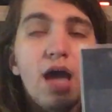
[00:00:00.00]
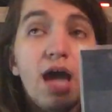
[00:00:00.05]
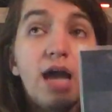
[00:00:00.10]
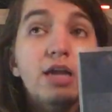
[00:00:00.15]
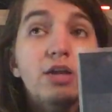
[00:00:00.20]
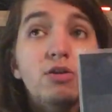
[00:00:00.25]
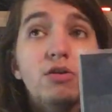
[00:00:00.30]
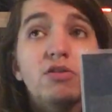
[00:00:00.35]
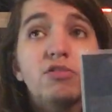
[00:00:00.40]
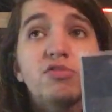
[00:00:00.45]
I
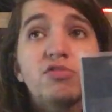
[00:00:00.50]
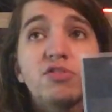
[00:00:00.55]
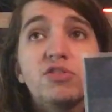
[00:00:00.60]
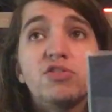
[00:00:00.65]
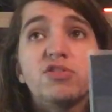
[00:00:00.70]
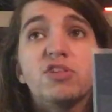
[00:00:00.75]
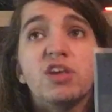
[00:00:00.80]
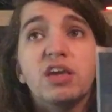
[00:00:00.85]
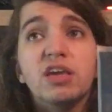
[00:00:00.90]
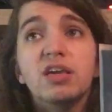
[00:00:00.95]
can honestly
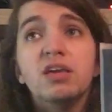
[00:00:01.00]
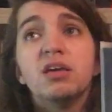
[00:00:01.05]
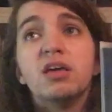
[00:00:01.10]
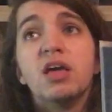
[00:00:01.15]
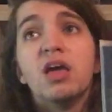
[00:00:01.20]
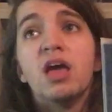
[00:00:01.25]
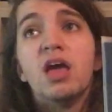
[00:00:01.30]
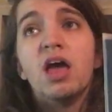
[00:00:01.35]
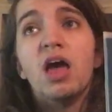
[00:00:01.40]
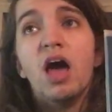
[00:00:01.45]
say,
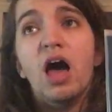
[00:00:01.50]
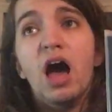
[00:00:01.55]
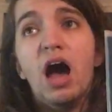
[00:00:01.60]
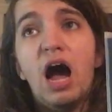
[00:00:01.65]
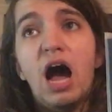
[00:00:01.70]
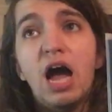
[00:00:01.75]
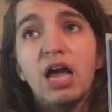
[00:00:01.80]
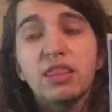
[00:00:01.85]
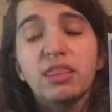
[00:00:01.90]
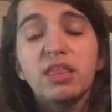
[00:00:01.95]

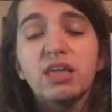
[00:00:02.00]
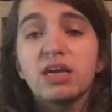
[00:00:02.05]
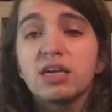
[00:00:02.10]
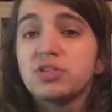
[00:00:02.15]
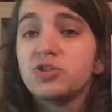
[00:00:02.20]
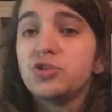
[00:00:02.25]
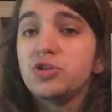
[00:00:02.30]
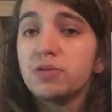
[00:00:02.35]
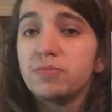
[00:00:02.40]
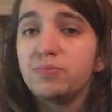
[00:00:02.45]
I think I
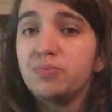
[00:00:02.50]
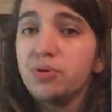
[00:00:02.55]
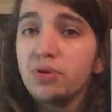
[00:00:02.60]
should have